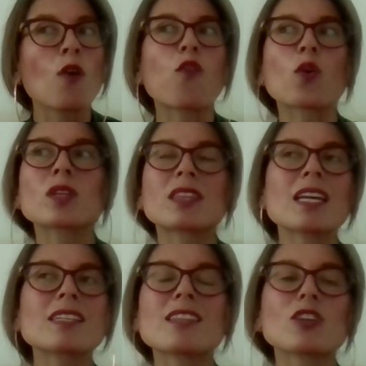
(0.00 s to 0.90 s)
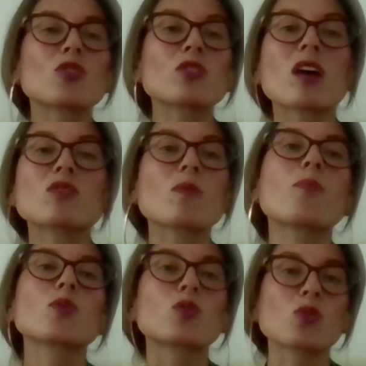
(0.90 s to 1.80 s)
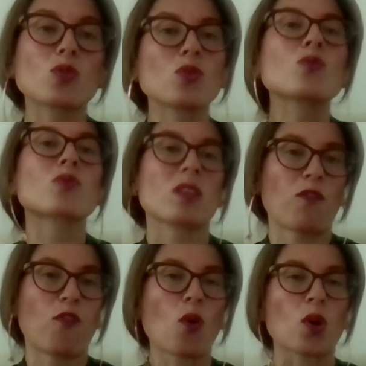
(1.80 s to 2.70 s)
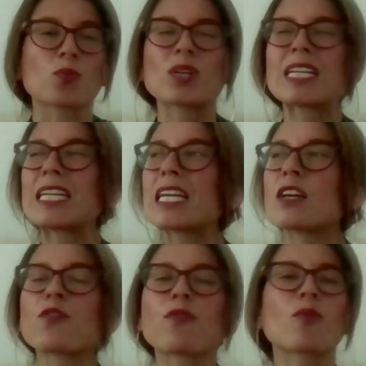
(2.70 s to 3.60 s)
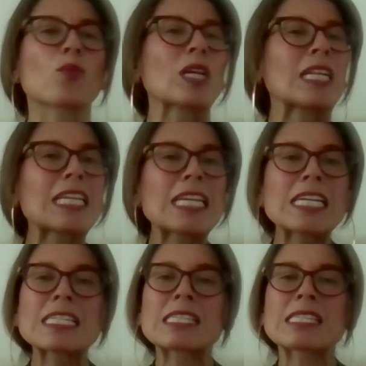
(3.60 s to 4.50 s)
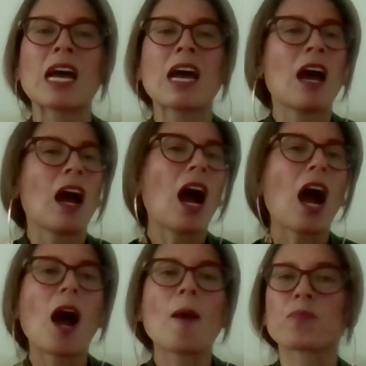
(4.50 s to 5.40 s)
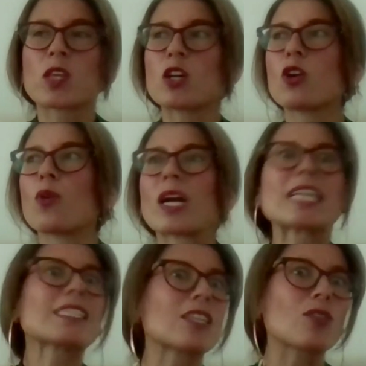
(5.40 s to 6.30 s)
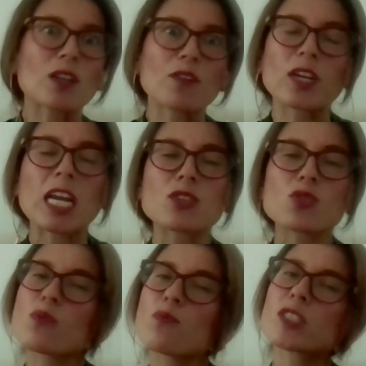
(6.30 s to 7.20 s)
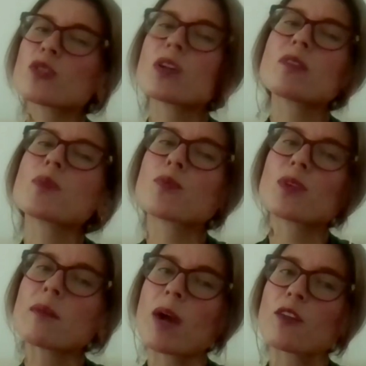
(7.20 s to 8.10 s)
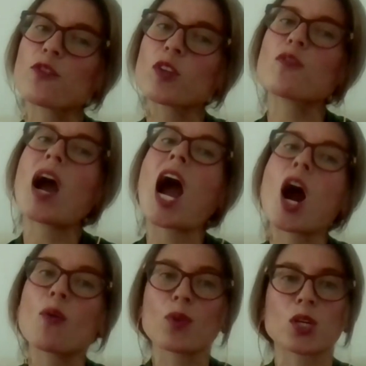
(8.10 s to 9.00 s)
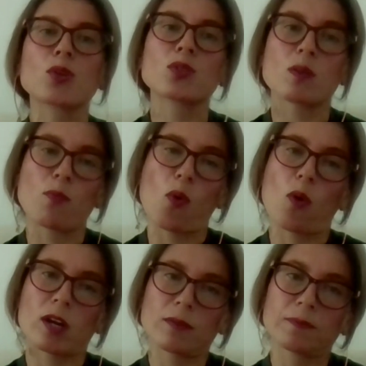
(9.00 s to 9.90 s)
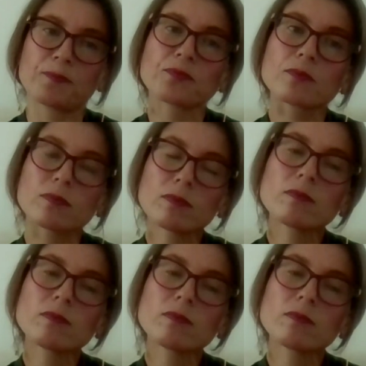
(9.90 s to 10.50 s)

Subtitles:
for things that you're not supposed to use it for: relief, release, instant gratification. So we just want to be really mindful of how we're using porn.